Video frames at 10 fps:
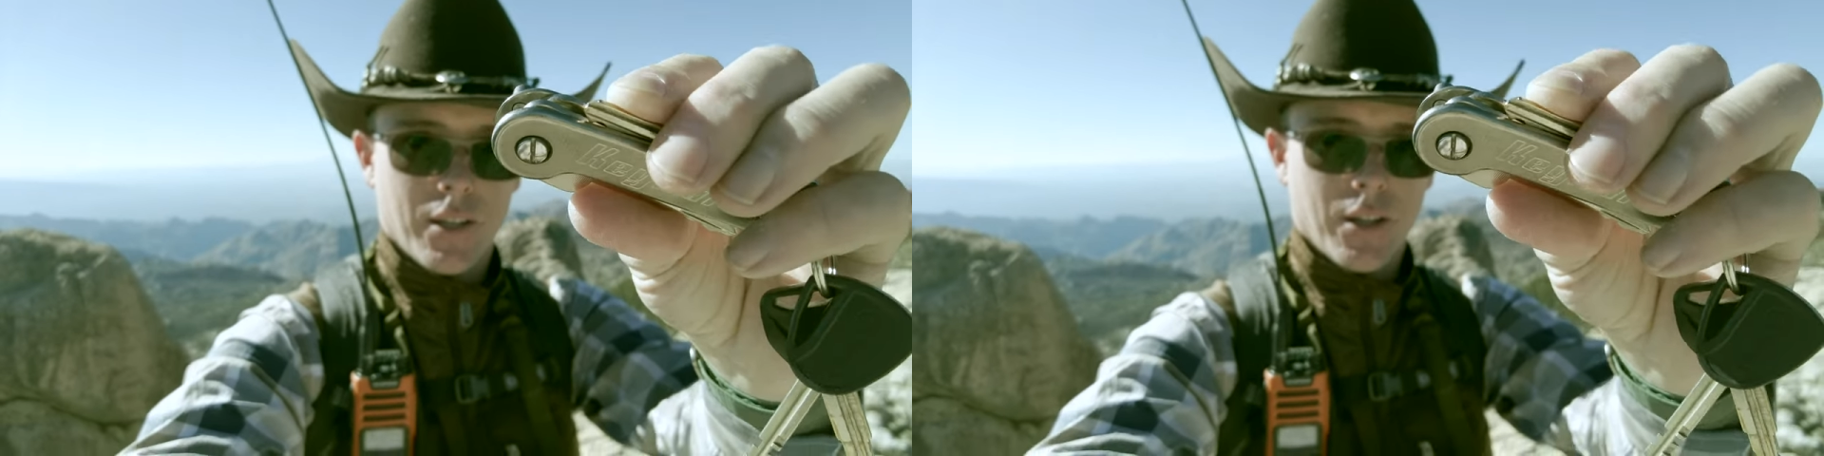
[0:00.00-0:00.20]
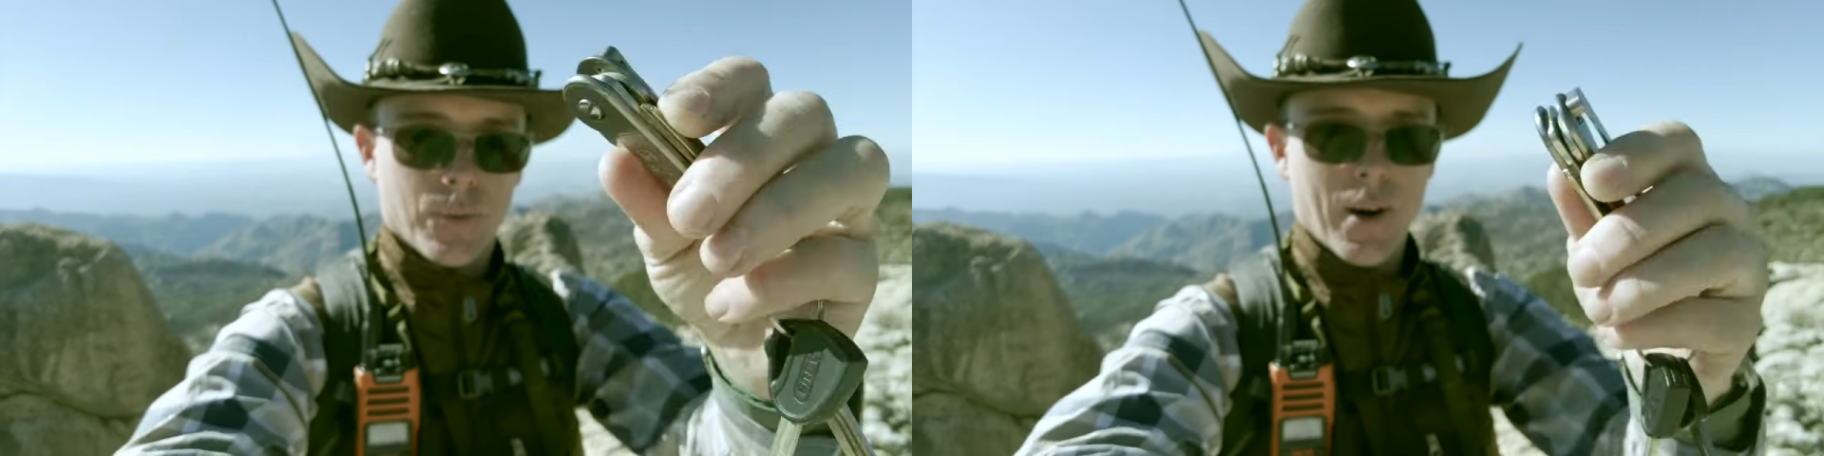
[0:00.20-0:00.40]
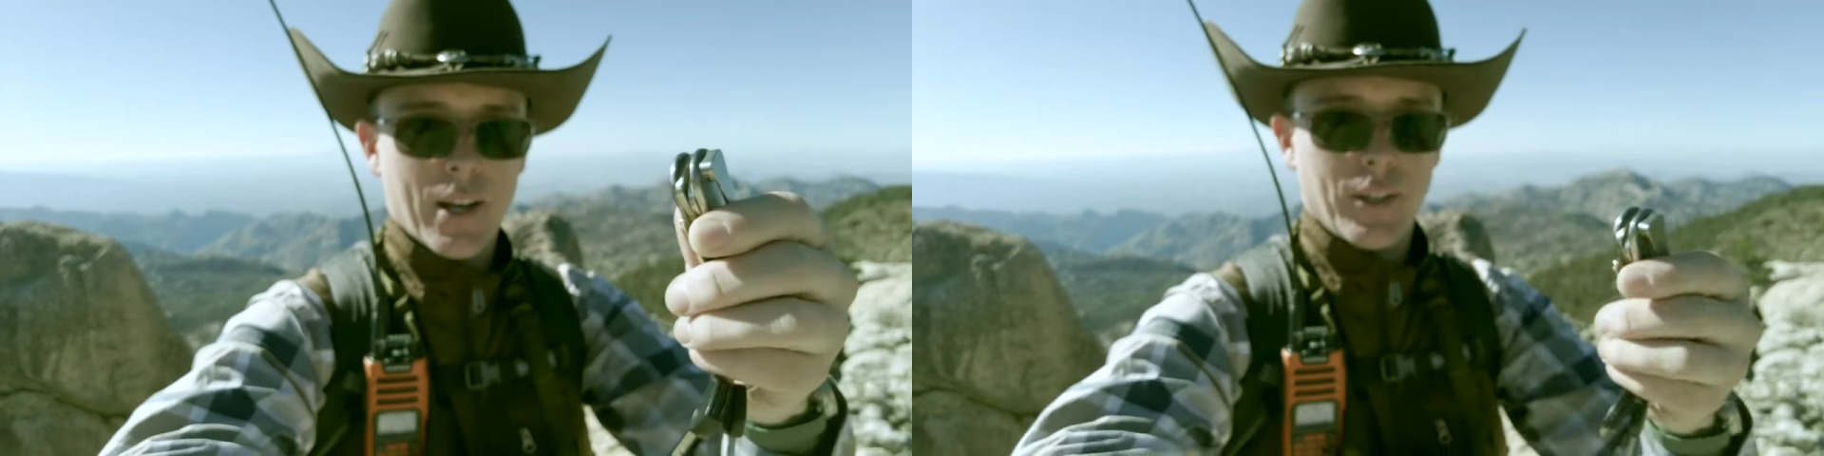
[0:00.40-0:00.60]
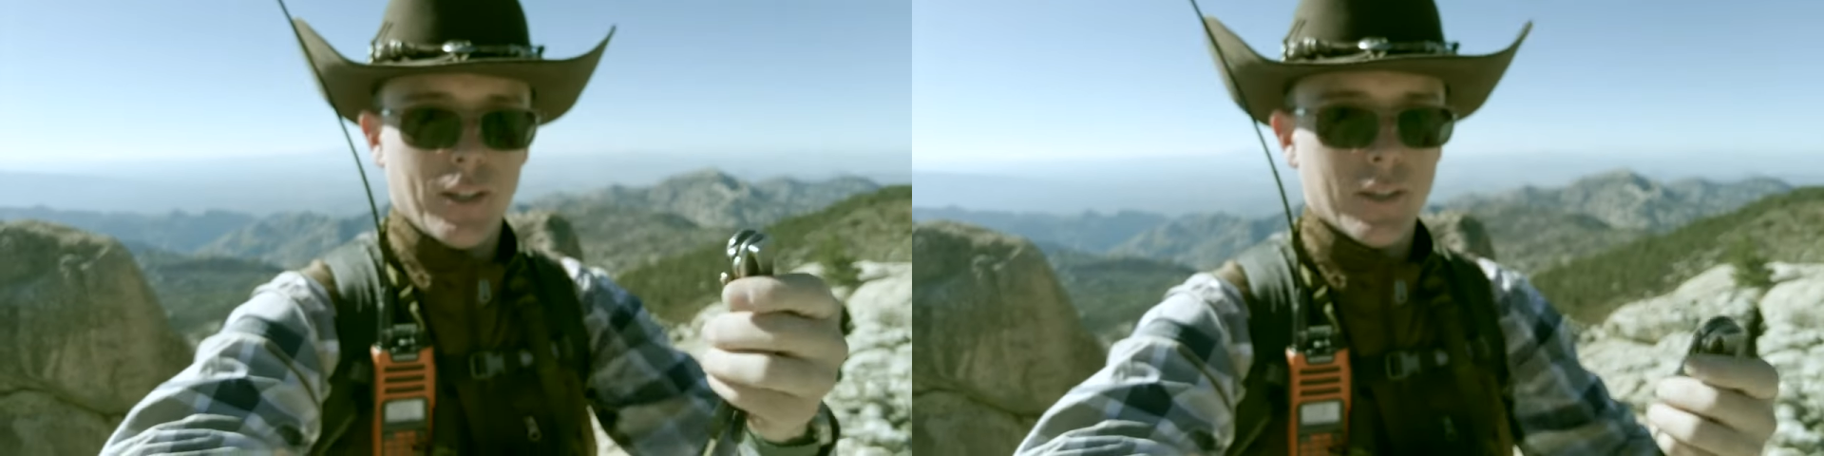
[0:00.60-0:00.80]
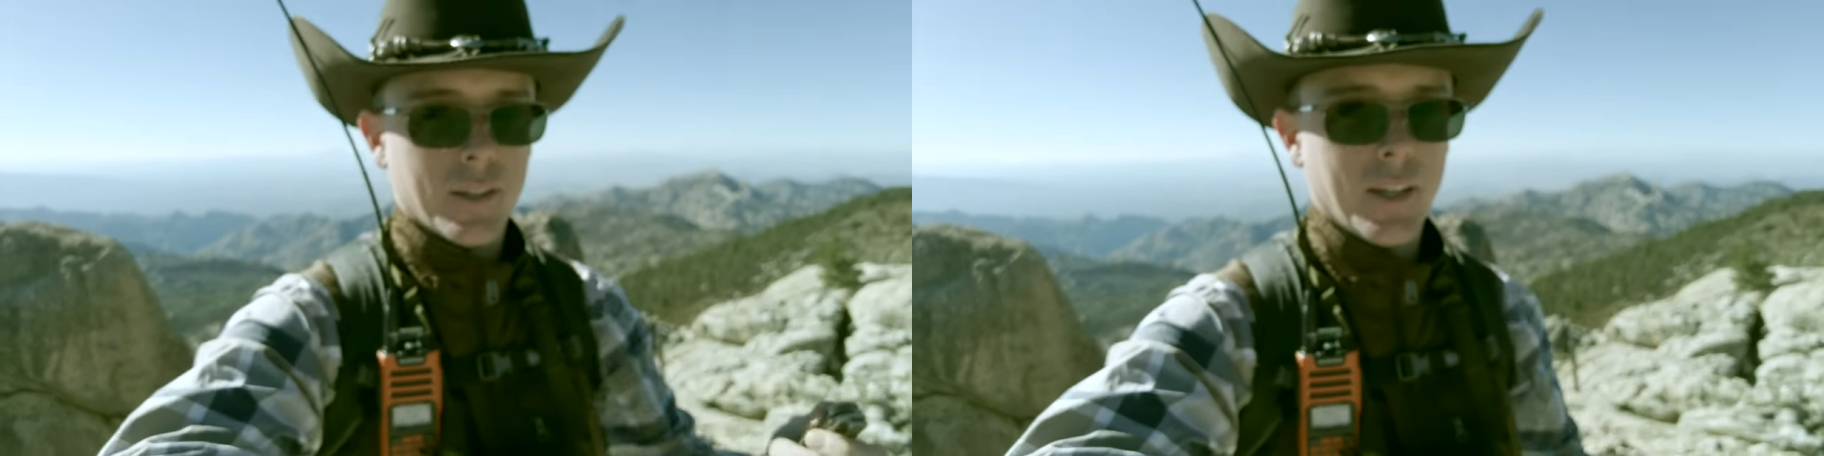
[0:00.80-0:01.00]
around
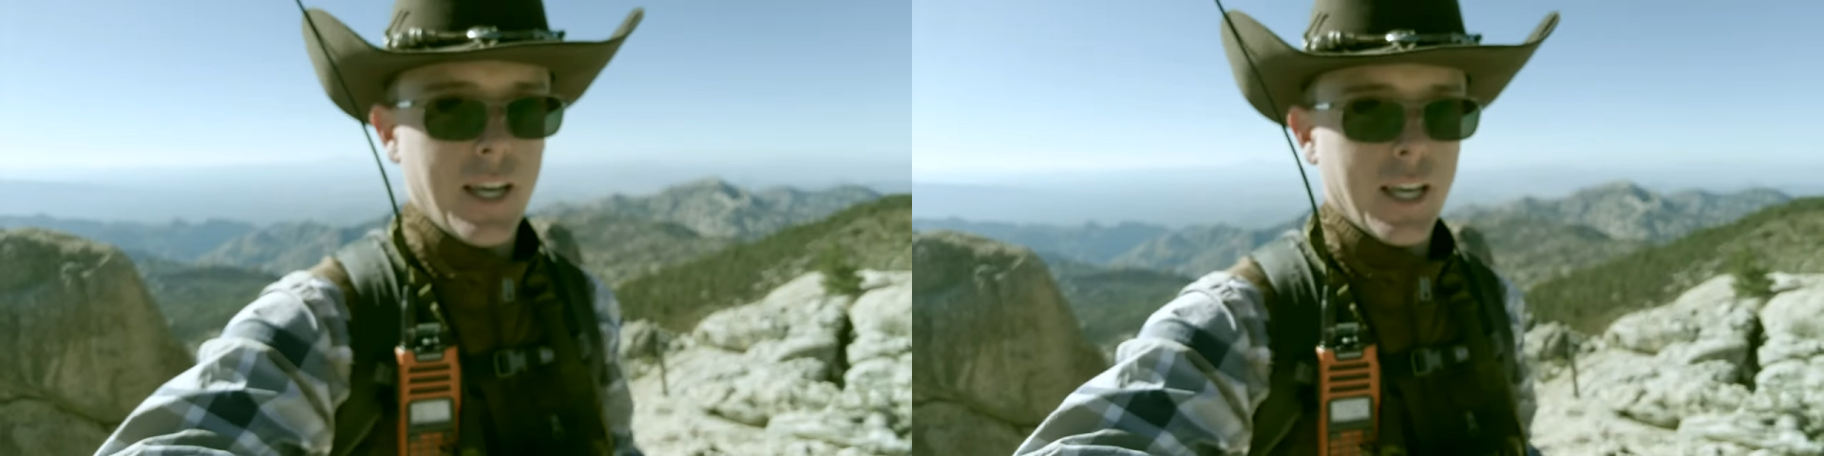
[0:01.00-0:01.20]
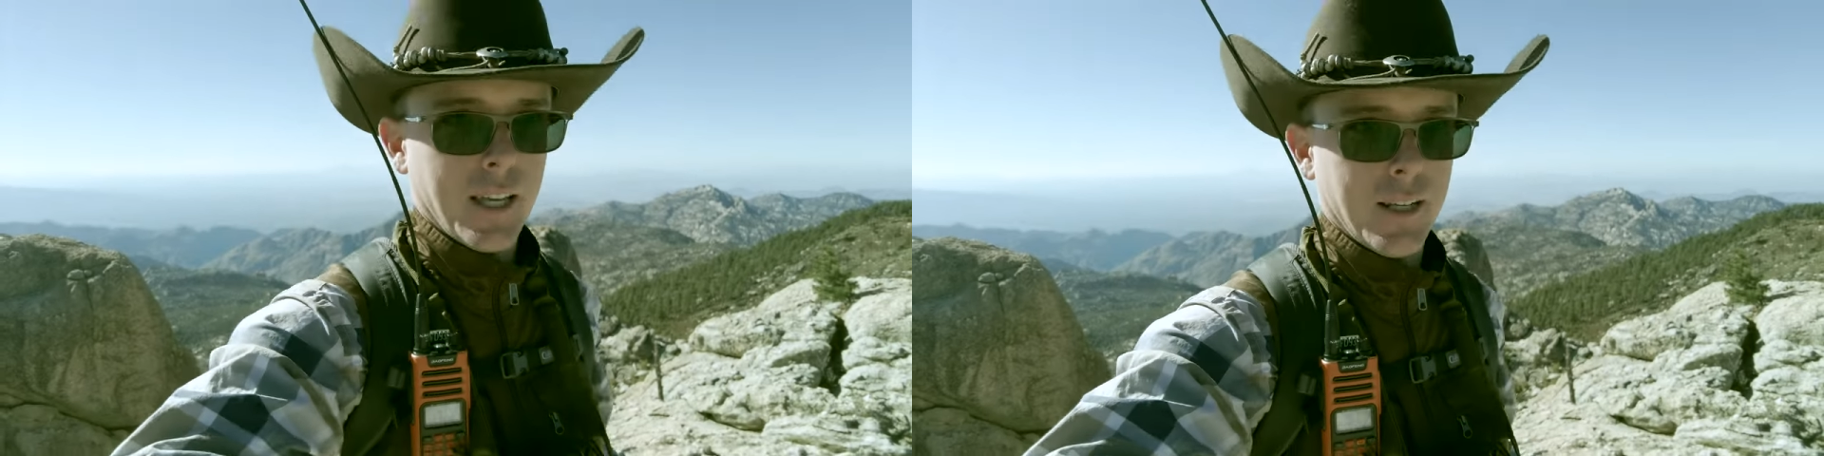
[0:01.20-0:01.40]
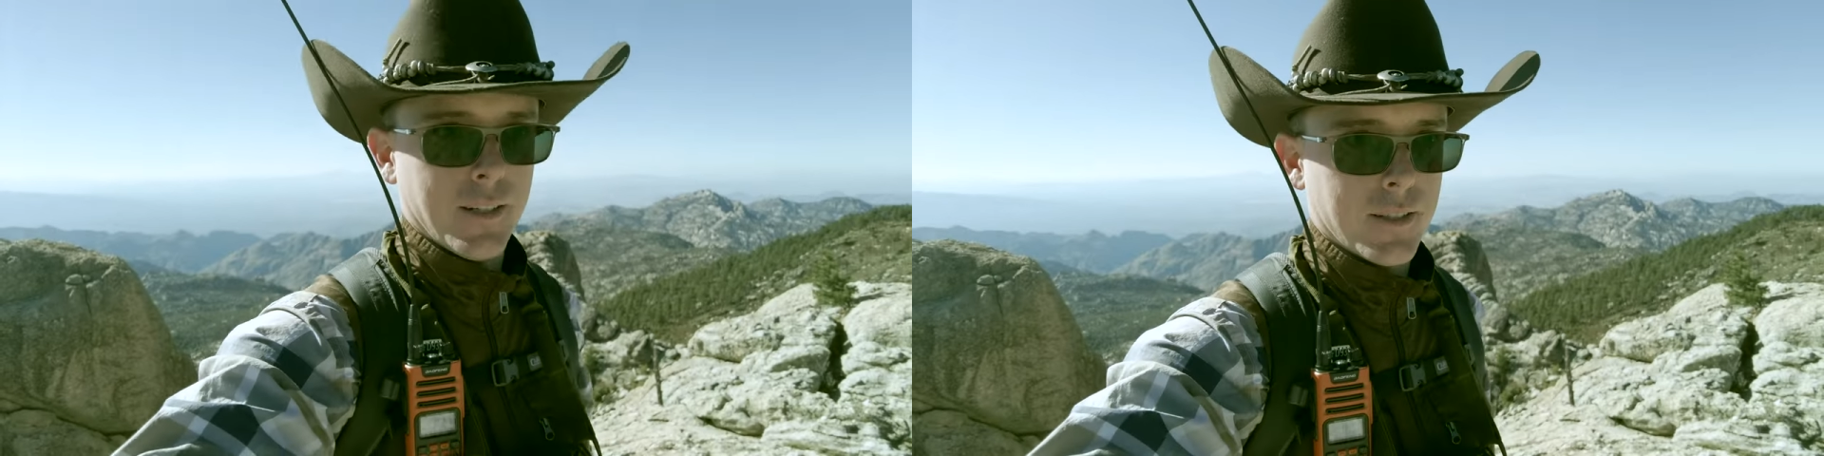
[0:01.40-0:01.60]
it. And